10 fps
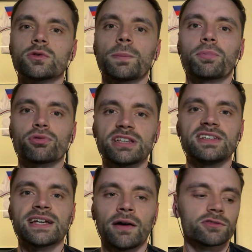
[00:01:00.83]
were
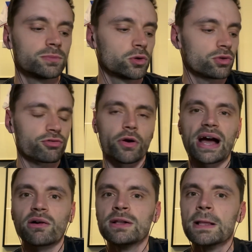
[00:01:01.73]
pretty comfortable
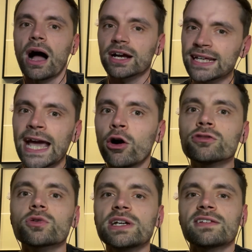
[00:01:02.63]
throughout. I'm going to get on
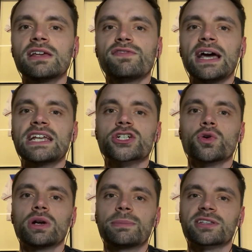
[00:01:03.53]
to Italy fairly
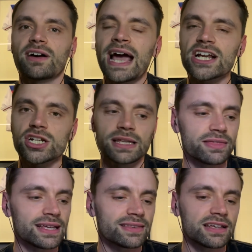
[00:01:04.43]
shortly because I actually
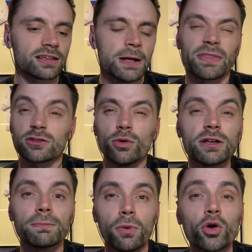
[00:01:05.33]
think there's
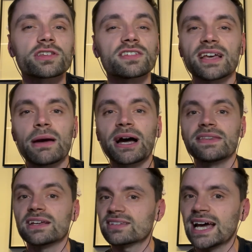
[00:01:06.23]
almost more to say about
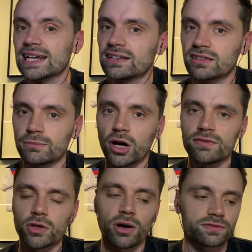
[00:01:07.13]
the Italians in my
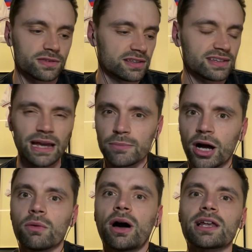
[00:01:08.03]
view after this game,
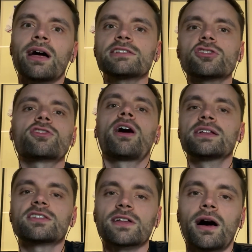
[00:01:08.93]
but I'd like to try
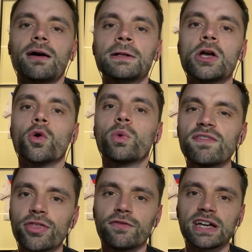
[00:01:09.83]
and start
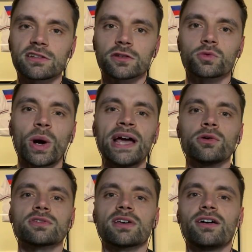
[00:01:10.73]
with the victors.
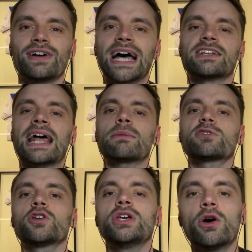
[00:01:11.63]
Wales have had an
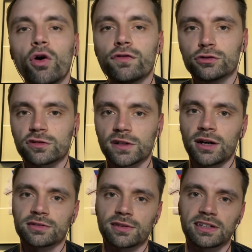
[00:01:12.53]
absolutely awful
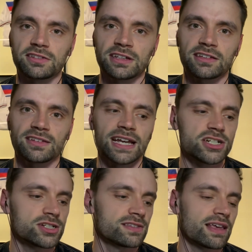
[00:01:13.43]
start to this Six
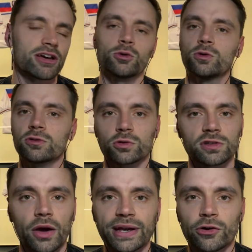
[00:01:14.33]
Nations. They've had all sorts
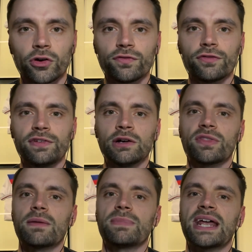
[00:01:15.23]
going on off the field.
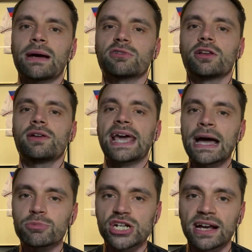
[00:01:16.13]
They've been absolutely
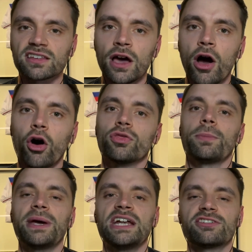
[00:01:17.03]
abject on the
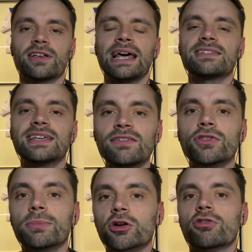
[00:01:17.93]
pitch. So let's give
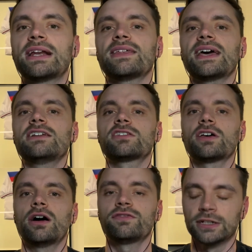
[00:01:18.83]
them the credit they
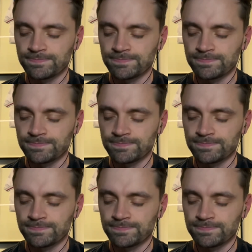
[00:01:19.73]
deserve